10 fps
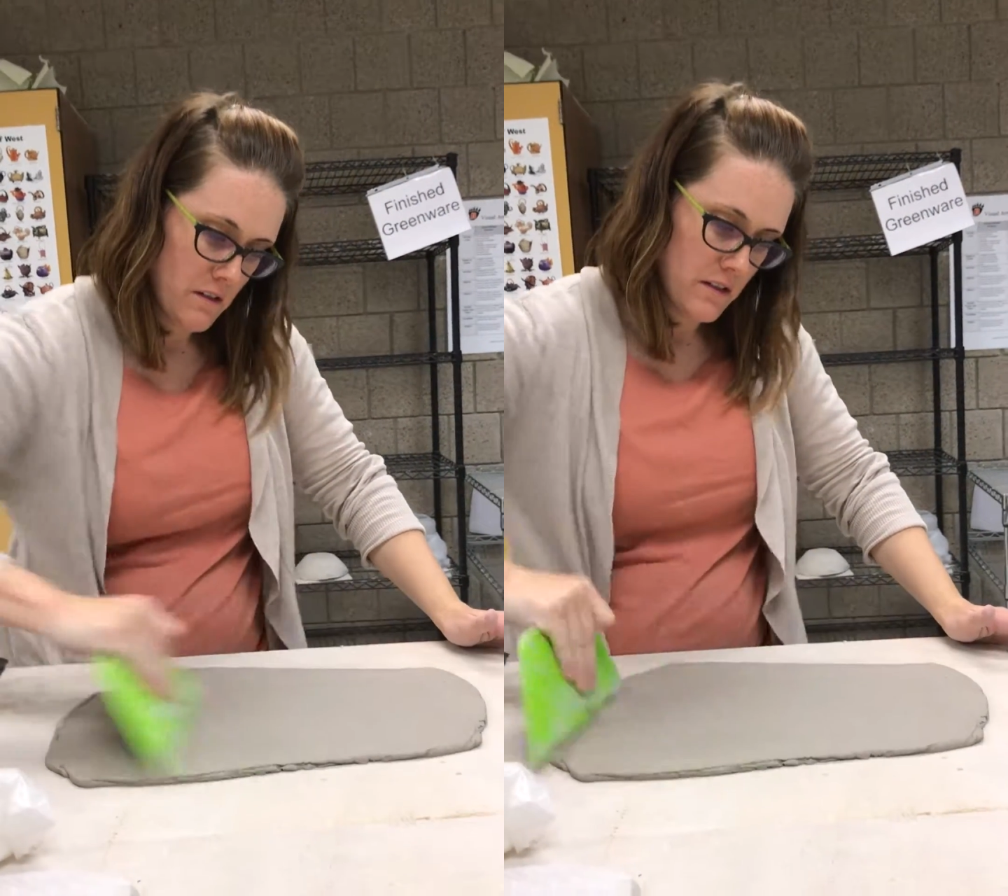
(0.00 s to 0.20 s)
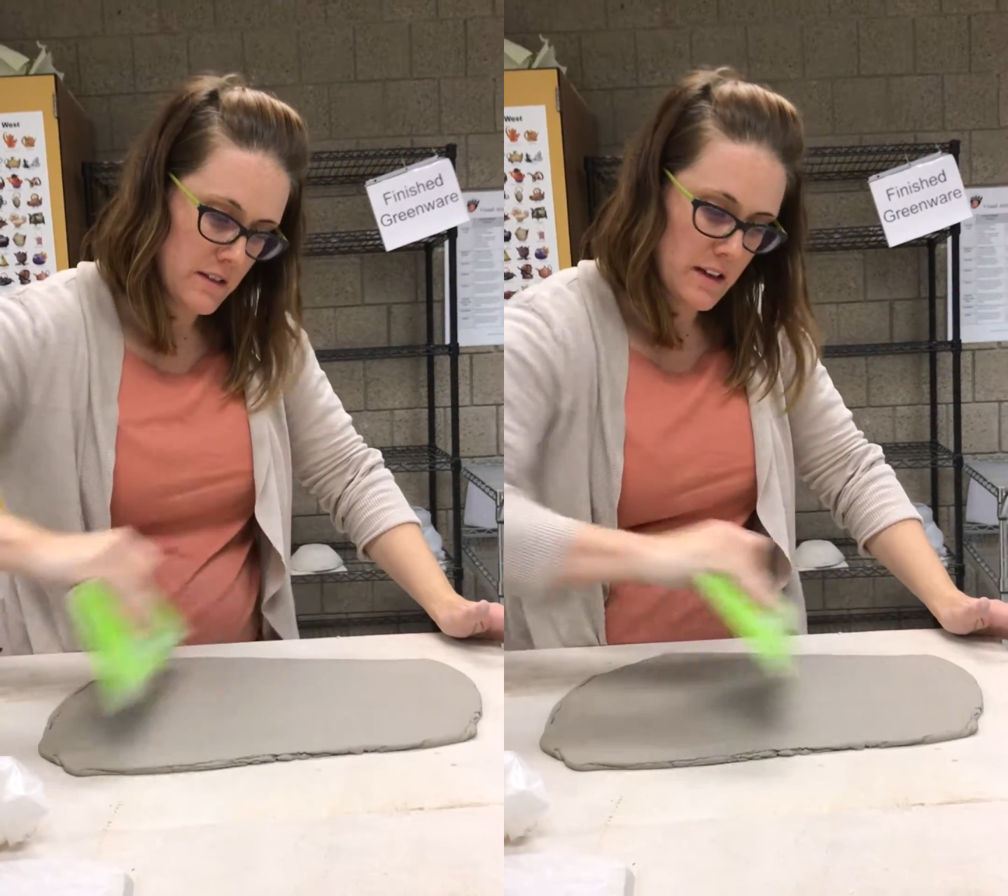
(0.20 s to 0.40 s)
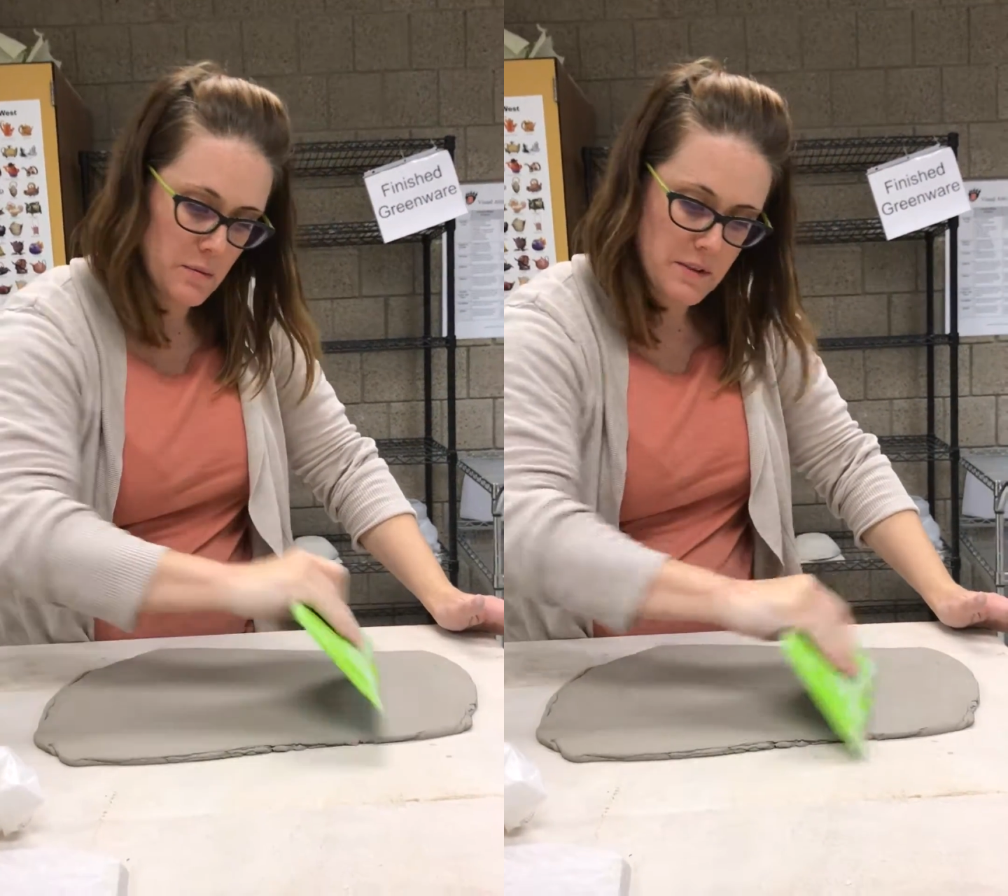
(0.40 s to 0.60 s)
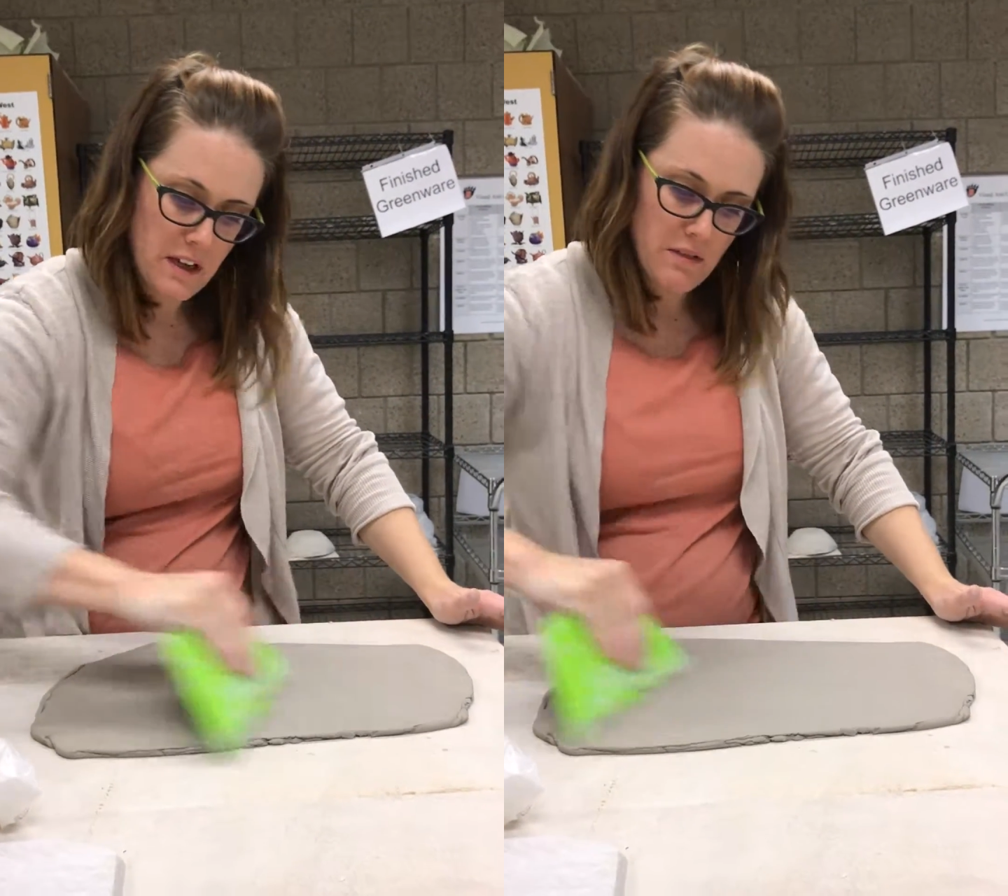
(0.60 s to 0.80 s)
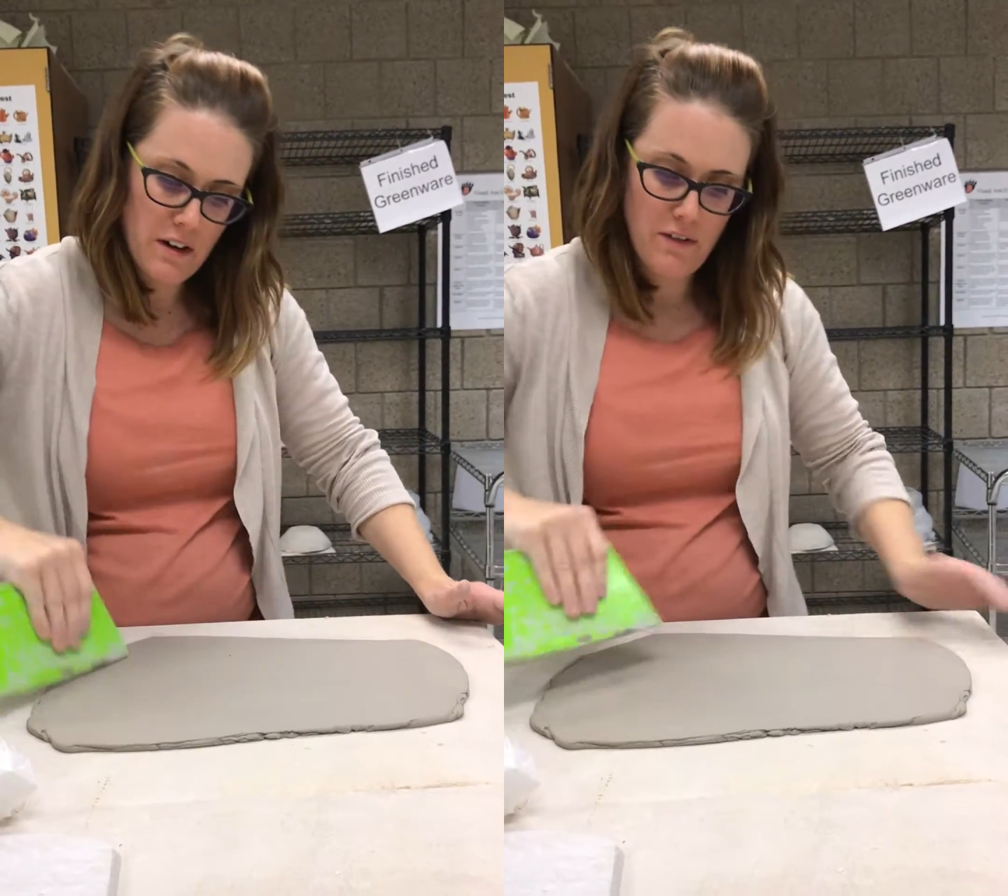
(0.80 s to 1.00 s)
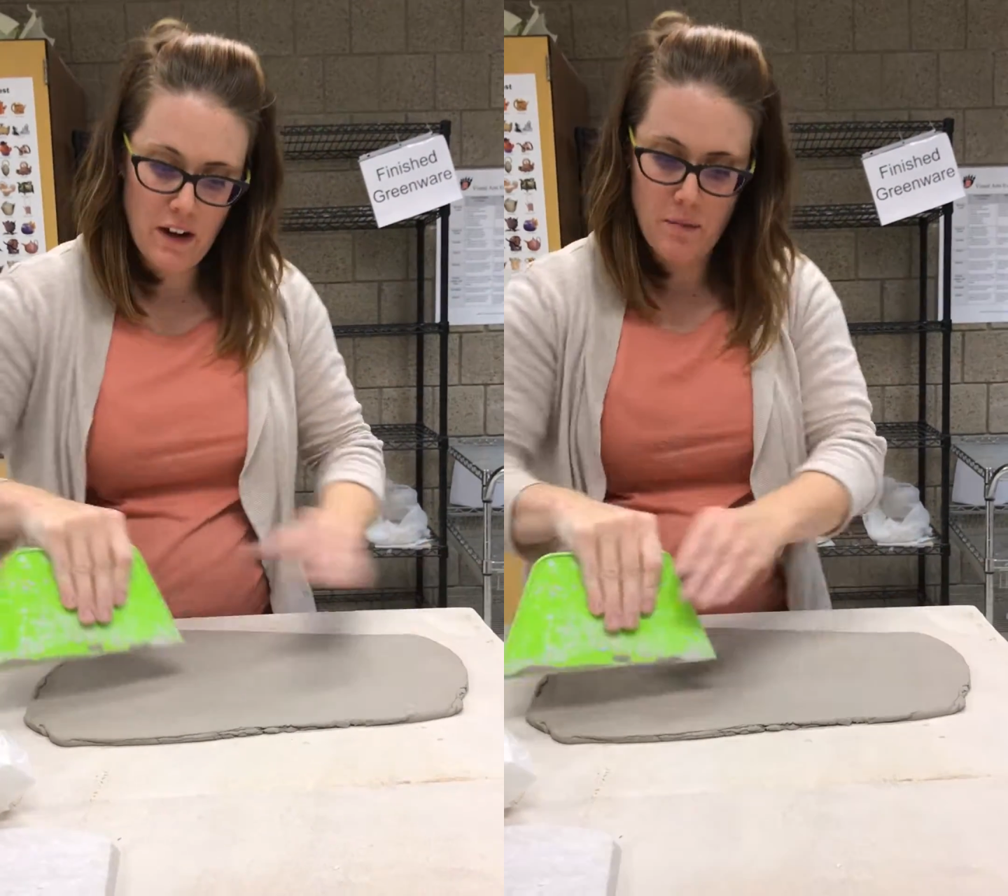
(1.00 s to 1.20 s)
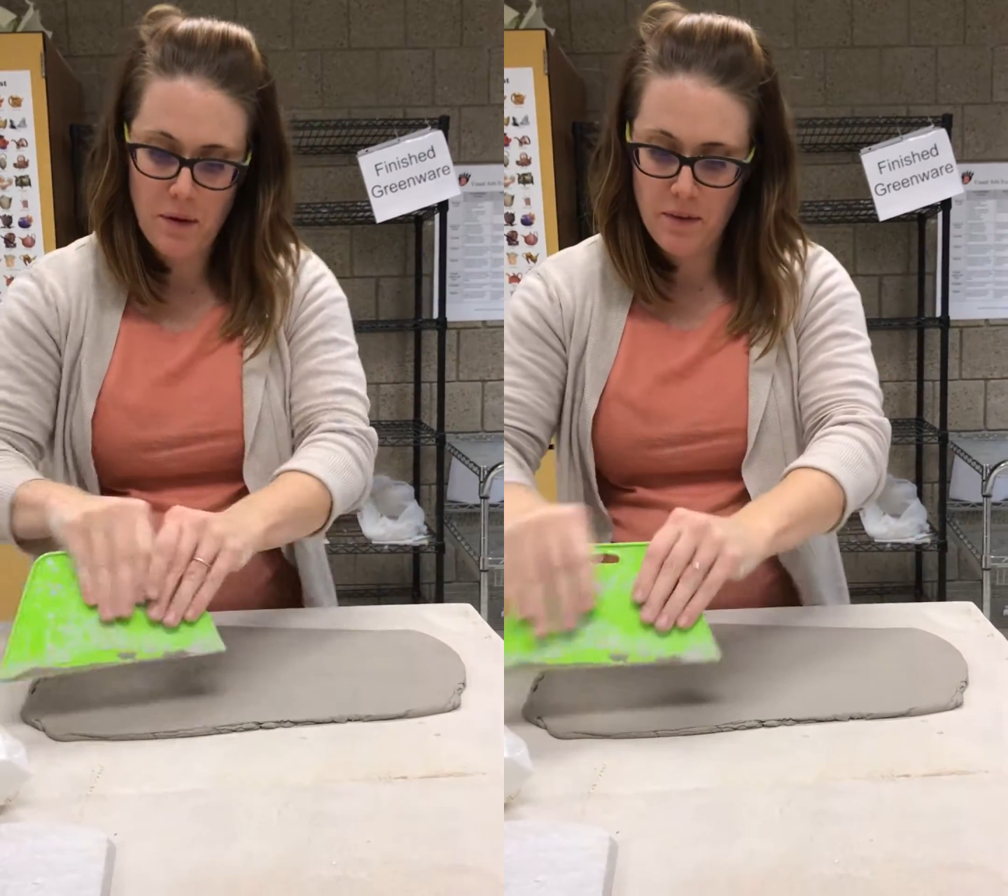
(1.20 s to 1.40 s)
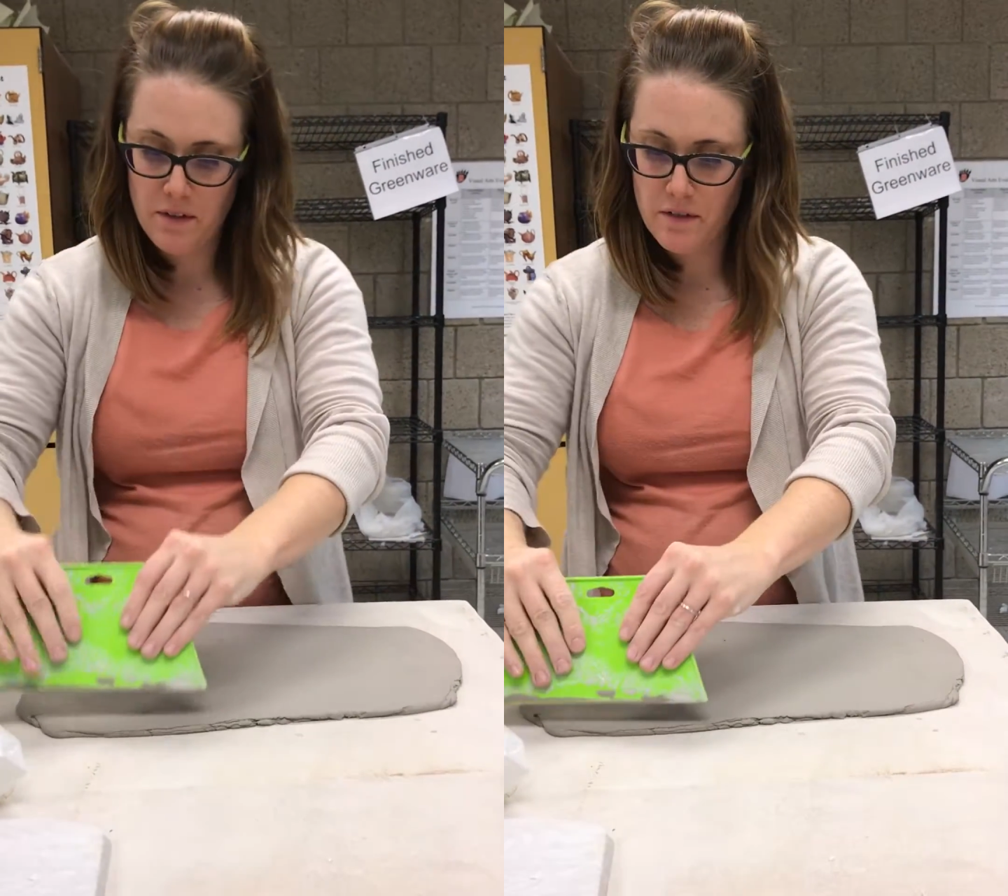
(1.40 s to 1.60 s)
This helps get rid of air
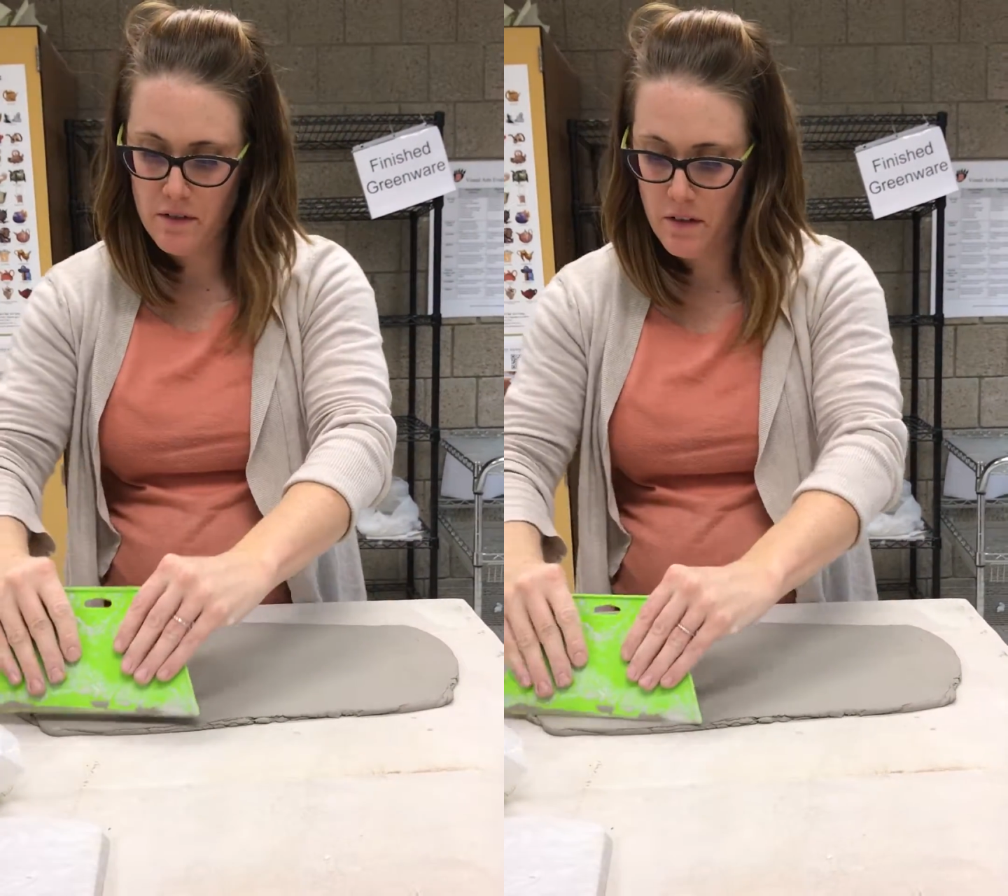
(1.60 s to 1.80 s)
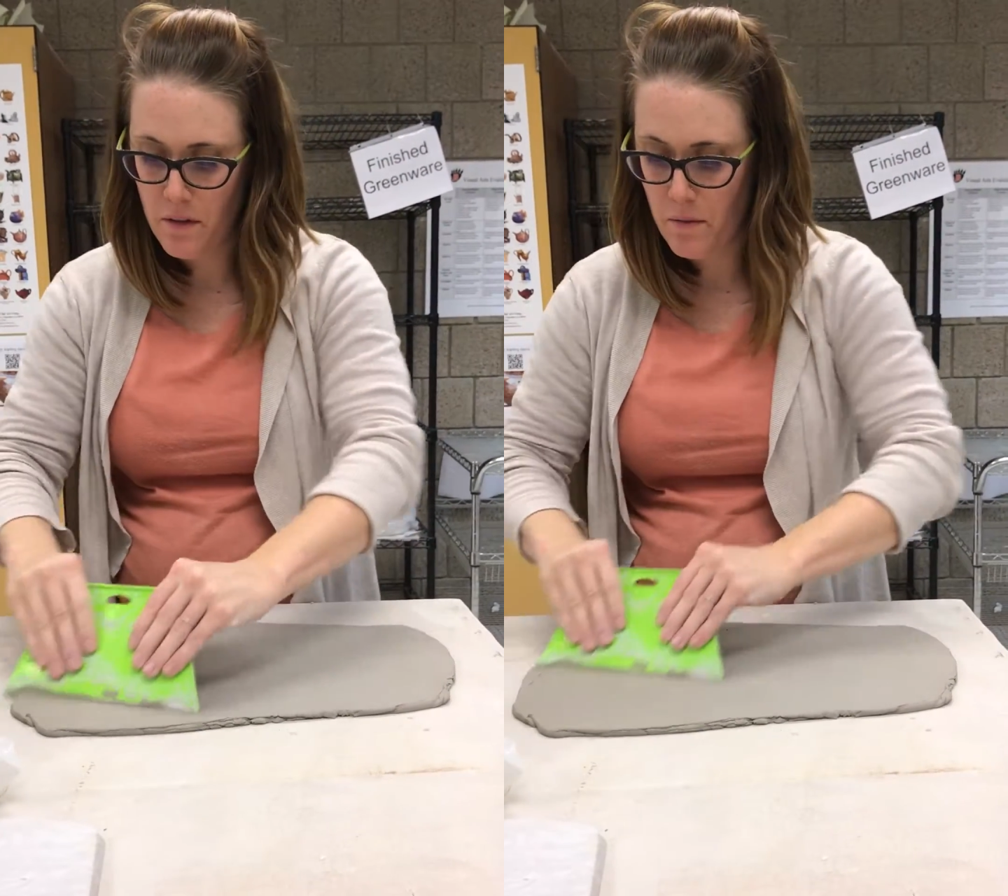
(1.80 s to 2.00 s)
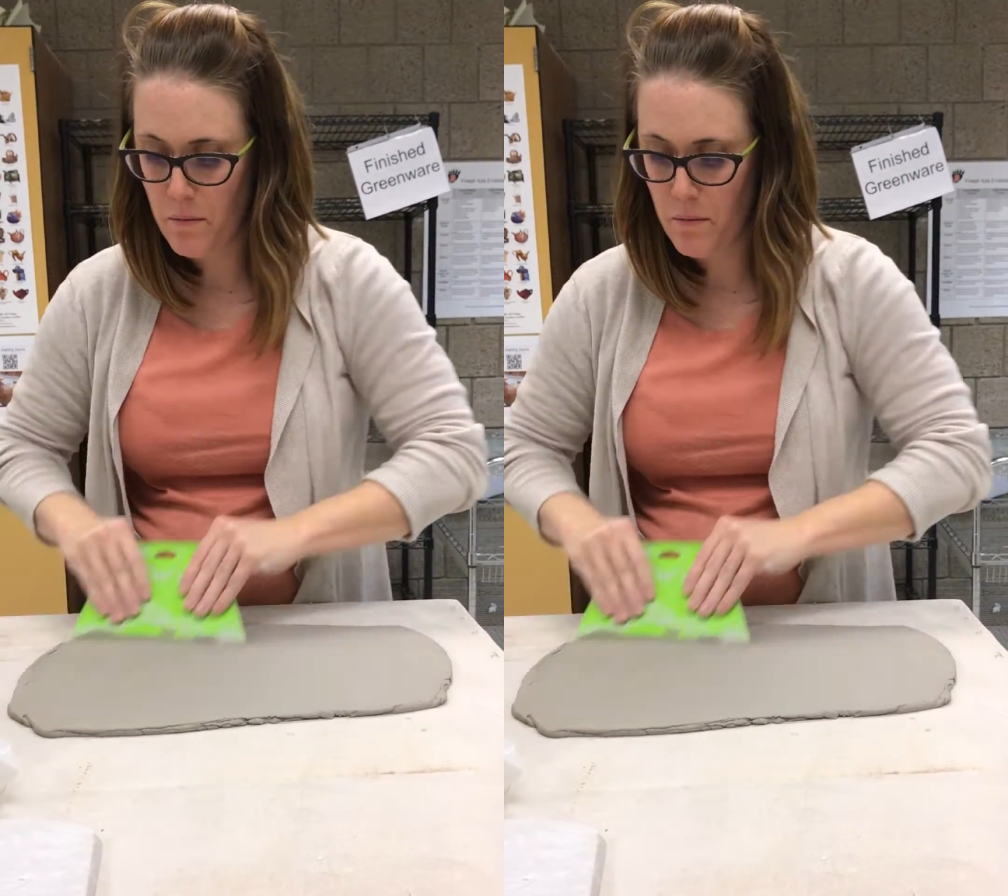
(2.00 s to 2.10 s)
bubbles,